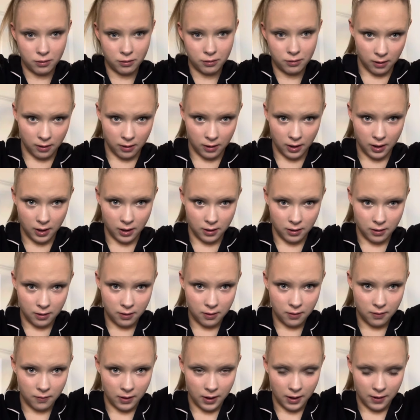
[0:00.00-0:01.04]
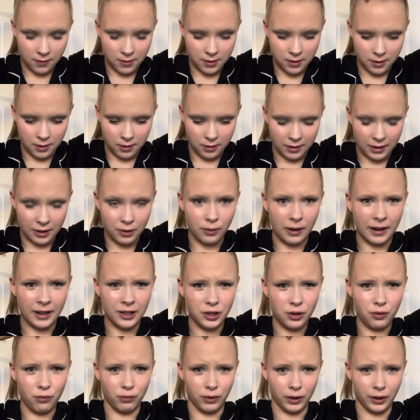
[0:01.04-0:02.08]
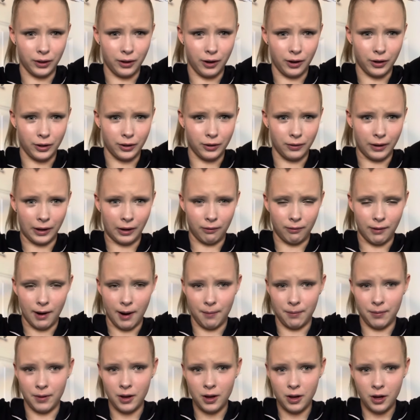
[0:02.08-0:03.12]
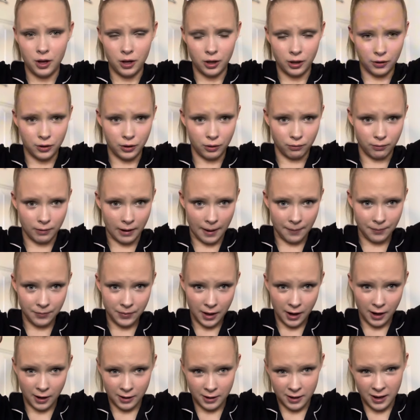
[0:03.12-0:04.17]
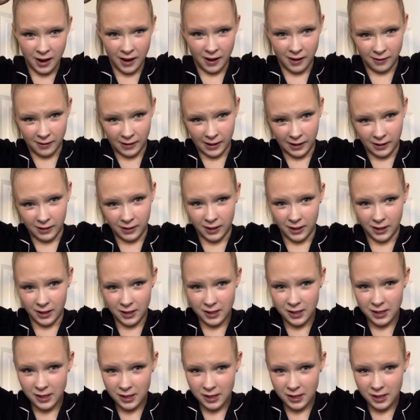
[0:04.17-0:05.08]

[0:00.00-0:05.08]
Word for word: Then we have to, it's actually really hard to like wrap, you have to wrap the hair tie around it.